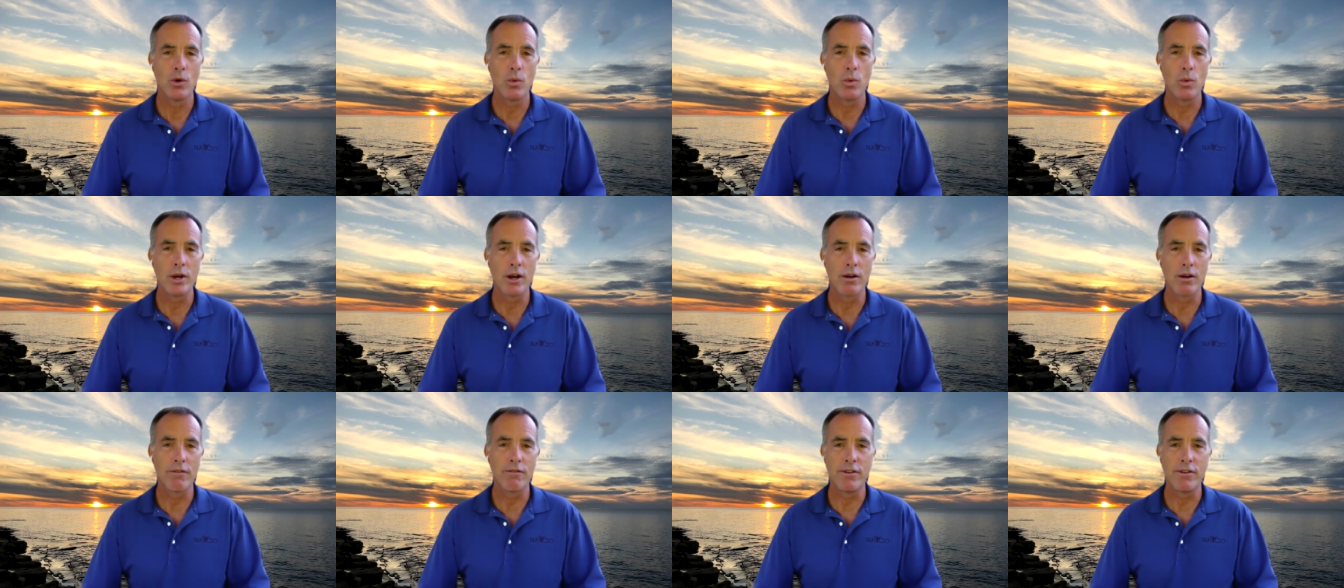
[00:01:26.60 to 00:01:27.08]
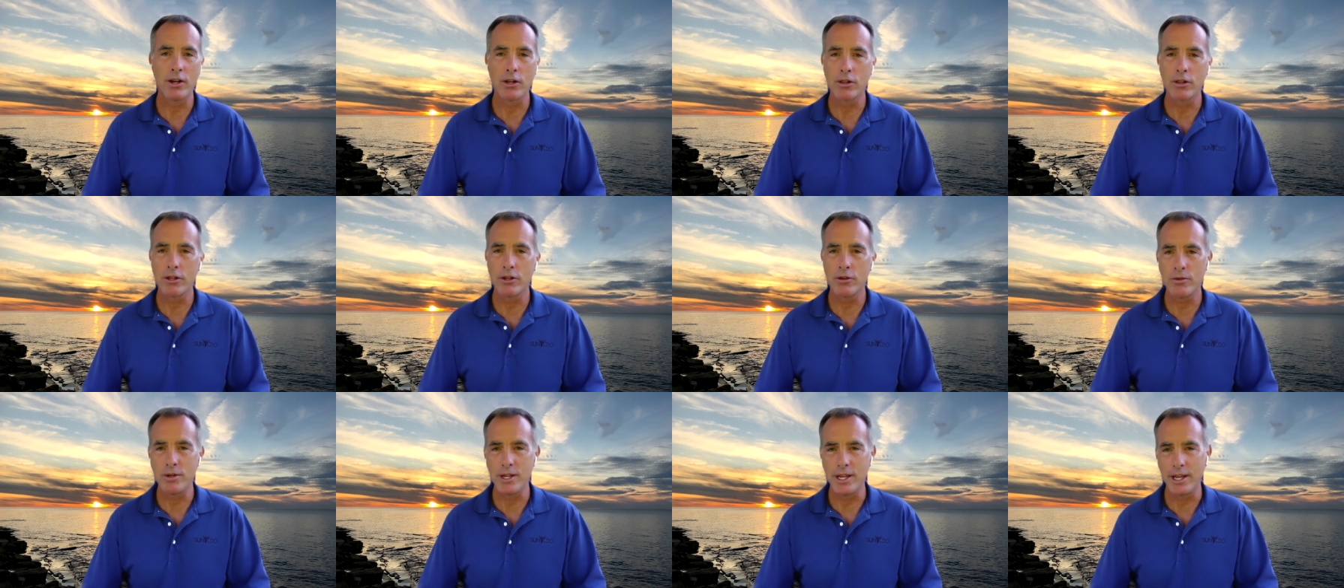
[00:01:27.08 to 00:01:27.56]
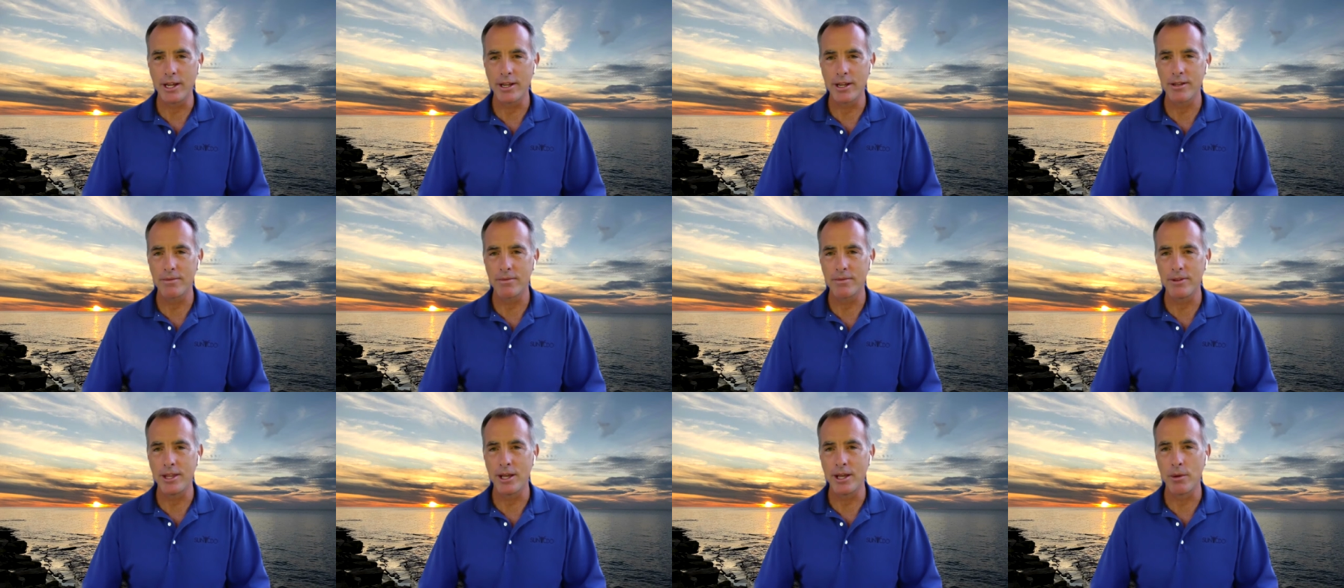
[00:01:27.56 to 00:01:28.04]
we are fairly unique
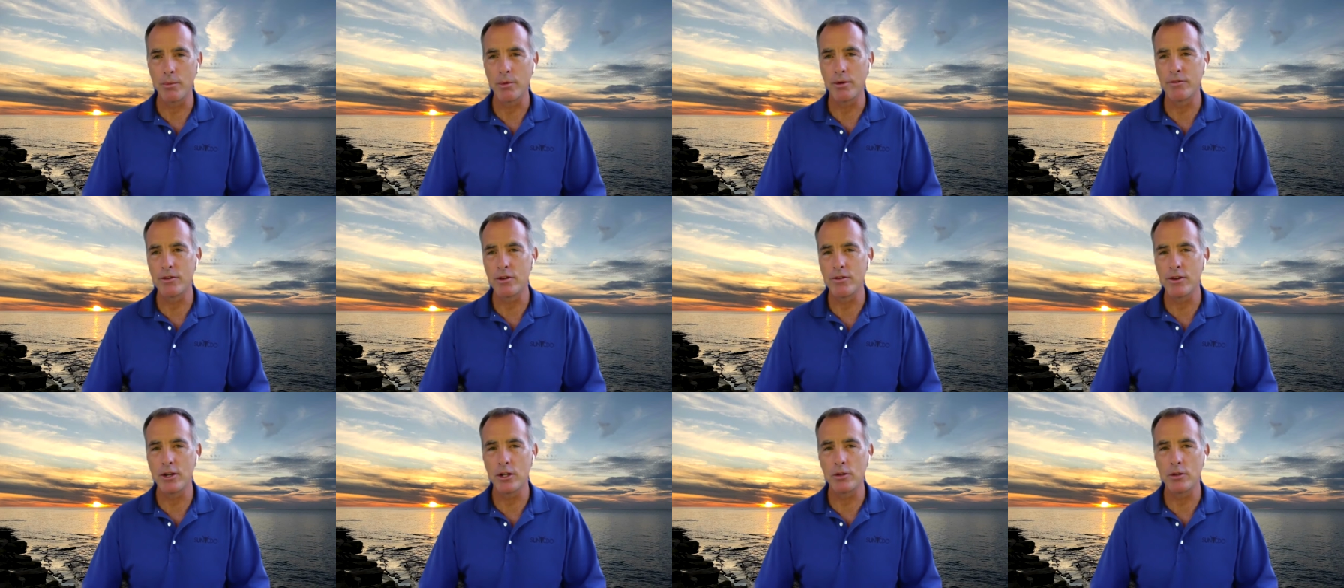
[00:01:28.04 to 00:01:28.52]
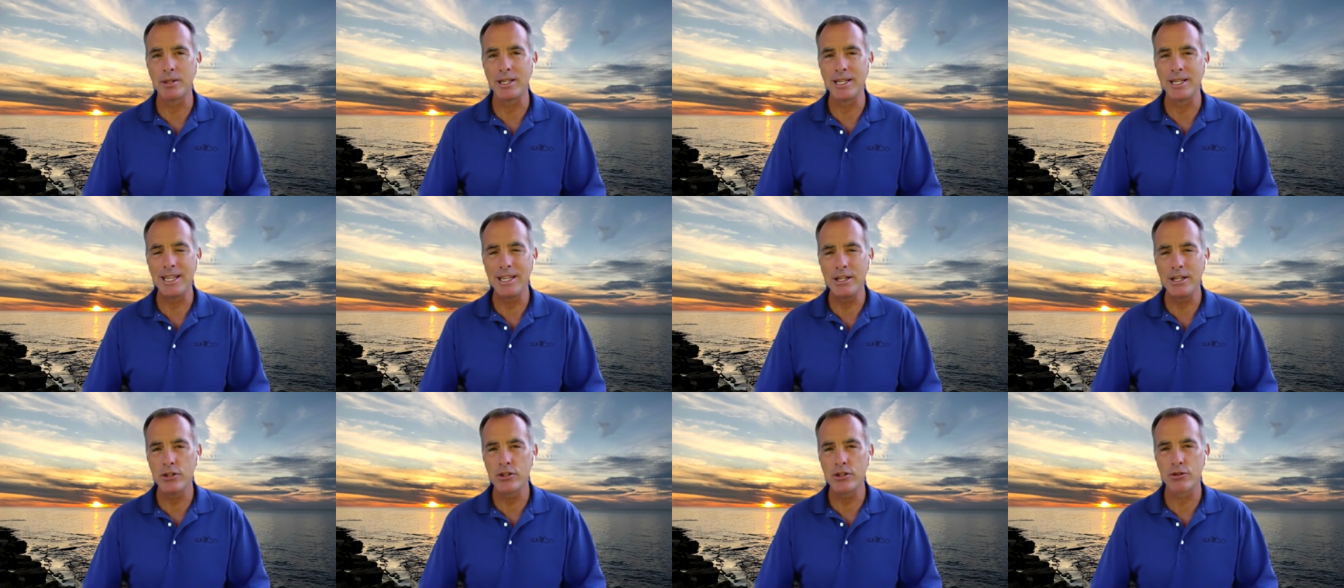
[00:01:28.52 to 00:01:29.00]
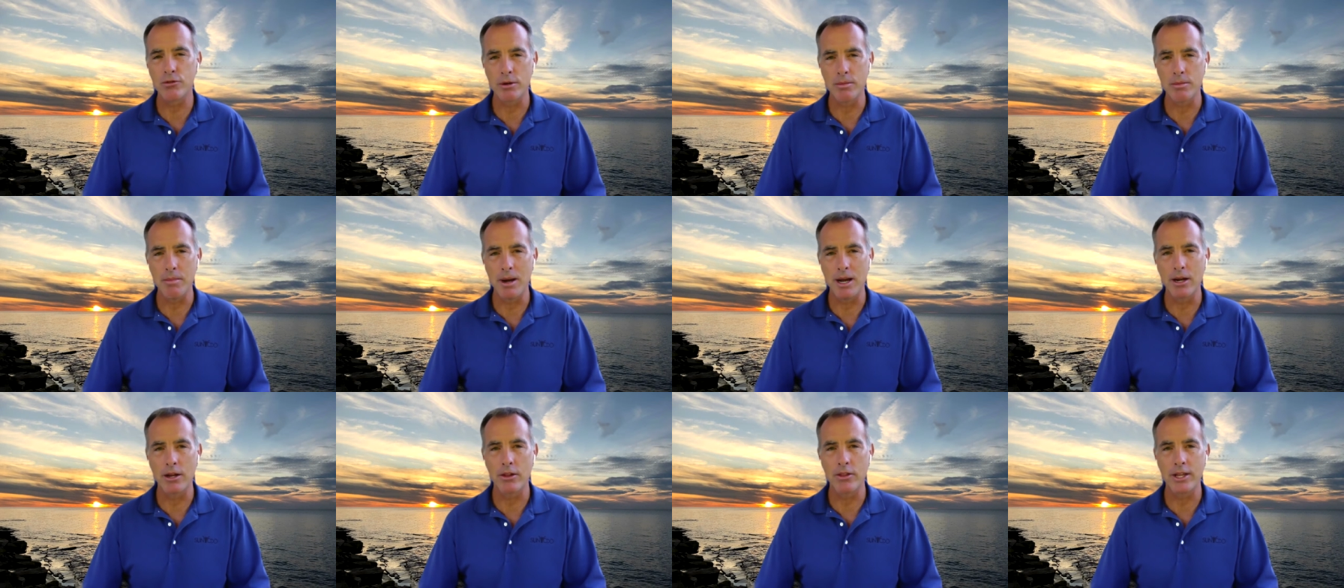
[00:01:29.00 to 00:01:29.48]
in that we've developed an industry
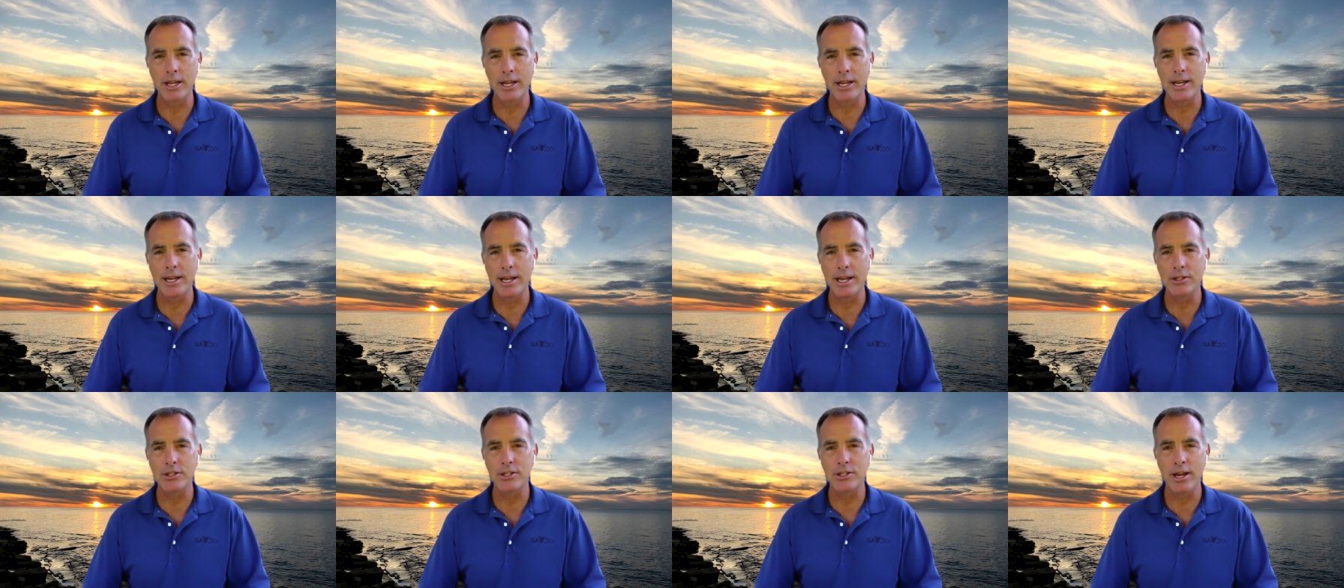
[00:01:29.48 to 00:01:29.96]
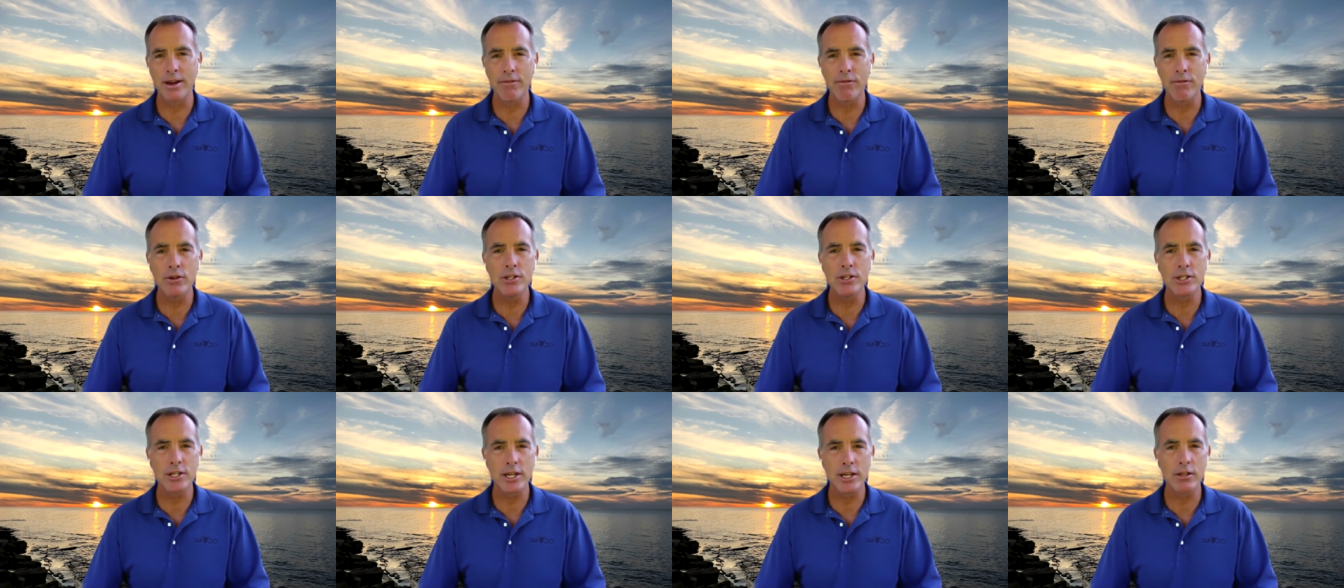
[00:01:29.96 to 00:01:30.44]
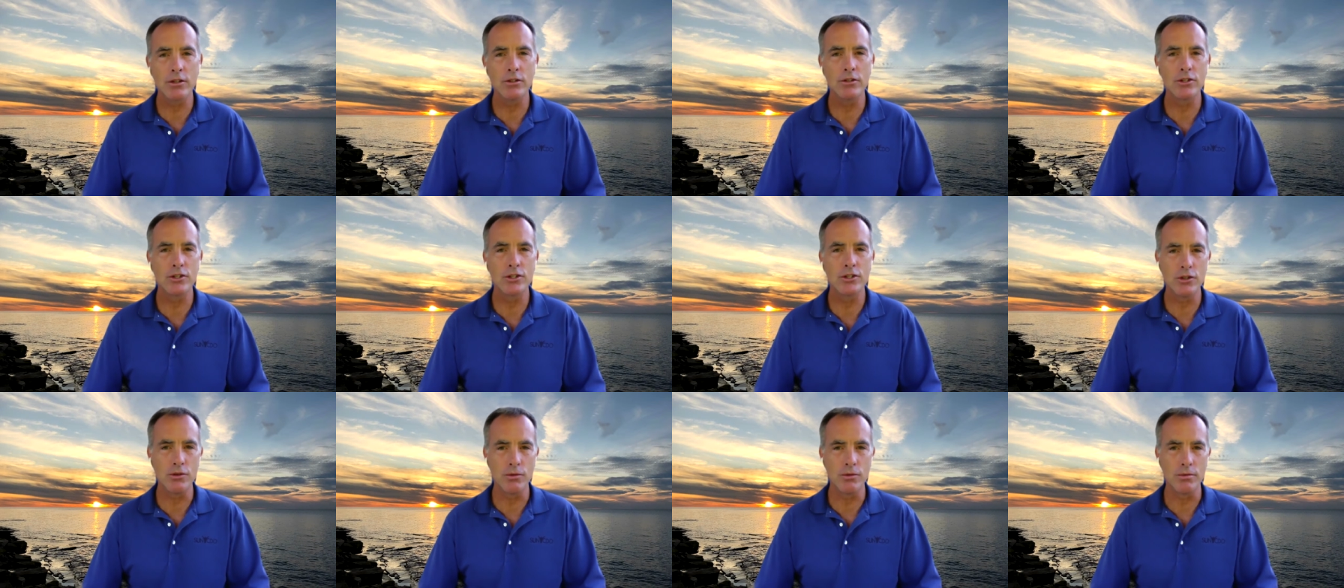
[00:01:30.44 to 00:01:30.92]
model that connects every single
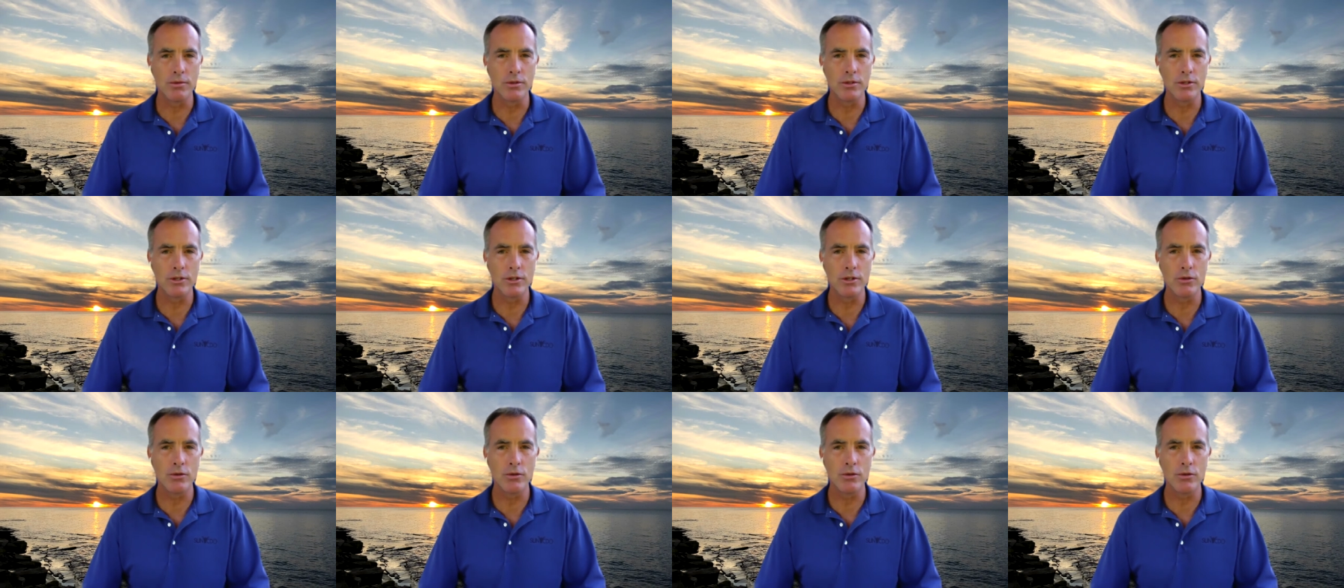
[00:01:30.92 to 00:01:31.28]
student